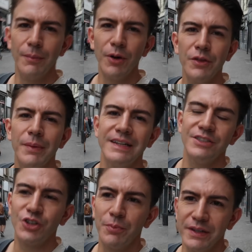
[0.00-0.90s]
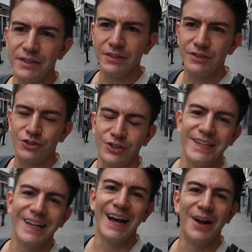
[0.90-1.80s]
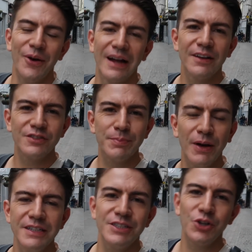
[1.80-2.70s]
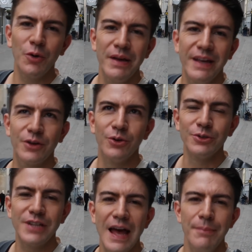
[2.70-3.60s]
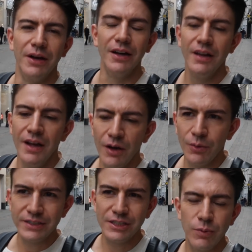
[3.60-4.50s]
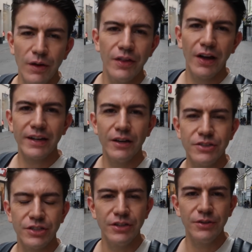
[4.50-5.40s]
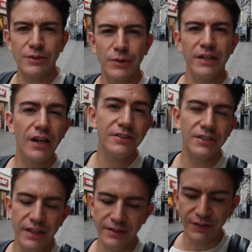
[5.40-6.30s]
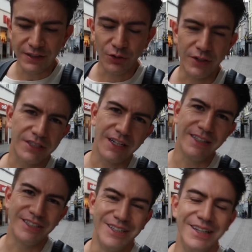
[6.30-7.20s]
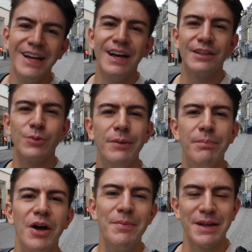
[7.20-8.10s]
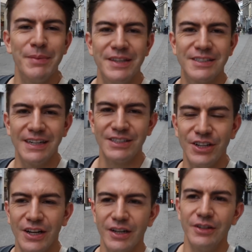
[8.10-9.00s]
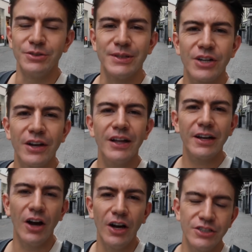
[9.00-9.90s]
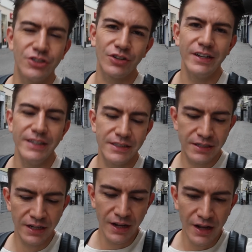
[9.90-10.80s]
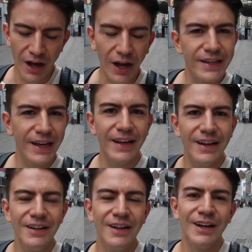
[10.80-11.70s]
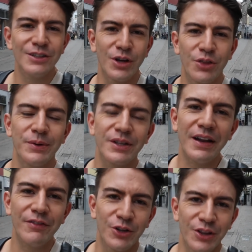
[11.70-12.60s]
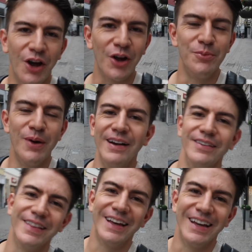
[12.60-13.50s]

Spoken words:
I'm on the main shopping street now and I've spied a shop here called Hemmer, which is one that I go to. There's one in London in Victoria Station. There's one in Birmingham in the station that I go to. It's kind of like a high street IKEA. So I thought we'd go and have a look at the homeware in